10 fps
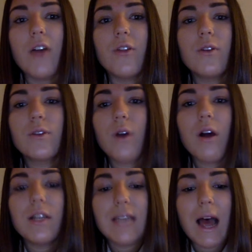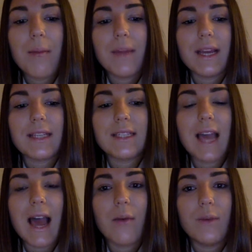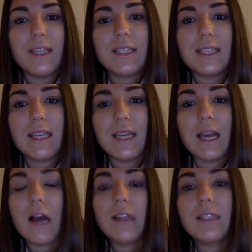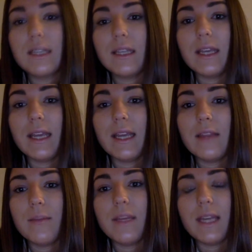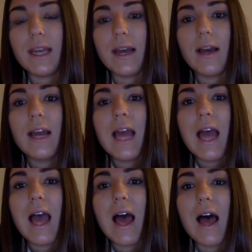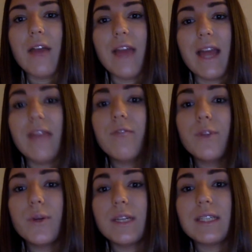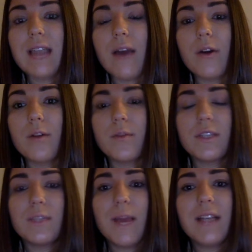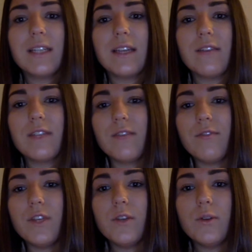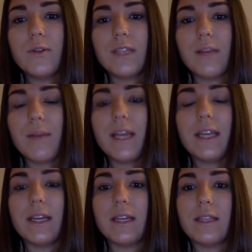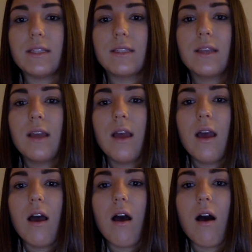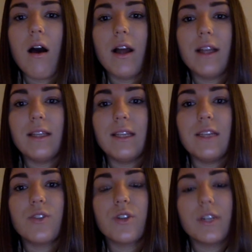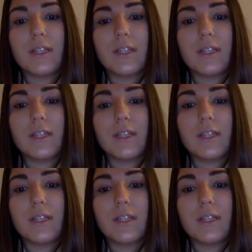those are all topics that we see constantly in the media that influence our perspectives and views and opinions on these certain